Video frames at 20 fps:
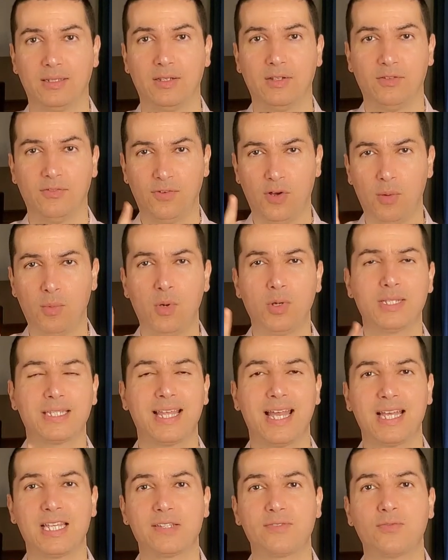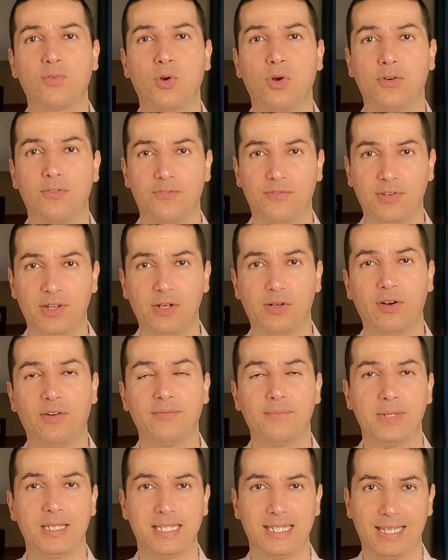FOMO stands for fear
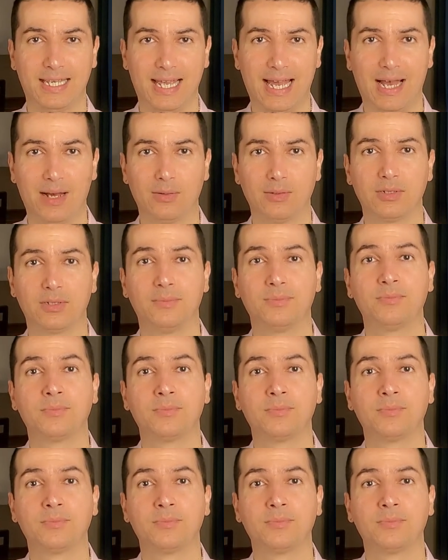of missing out.